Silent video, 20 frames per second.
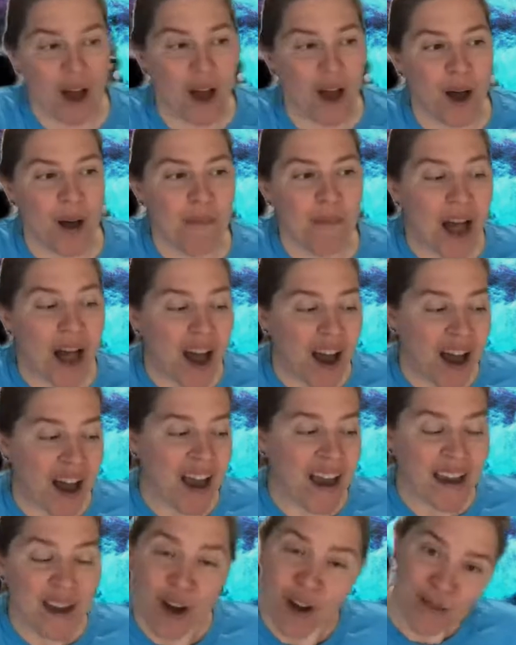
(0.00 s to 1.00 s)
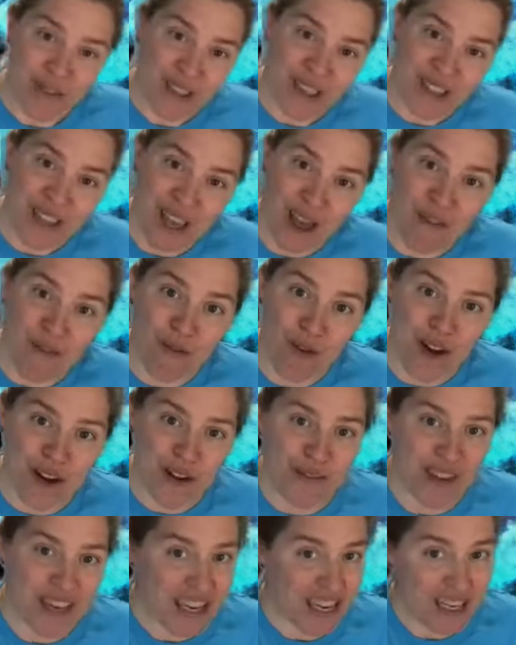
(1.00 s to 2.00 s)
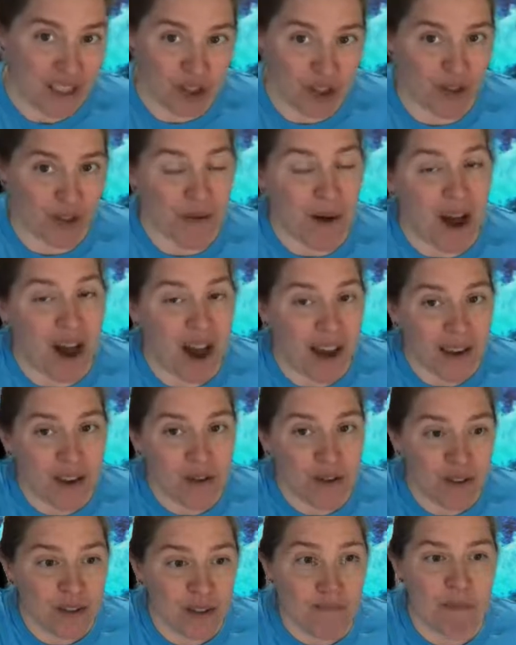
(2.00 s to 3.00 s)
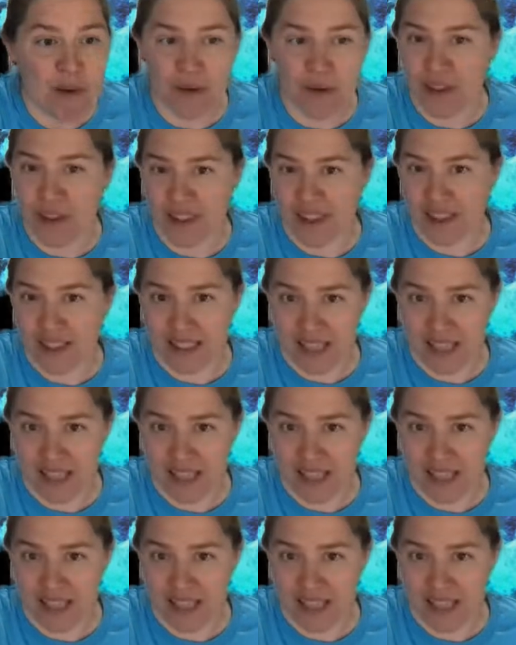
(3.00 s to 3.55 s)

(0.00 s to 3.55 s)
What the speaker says: I obviously have one of each, so I use them both at the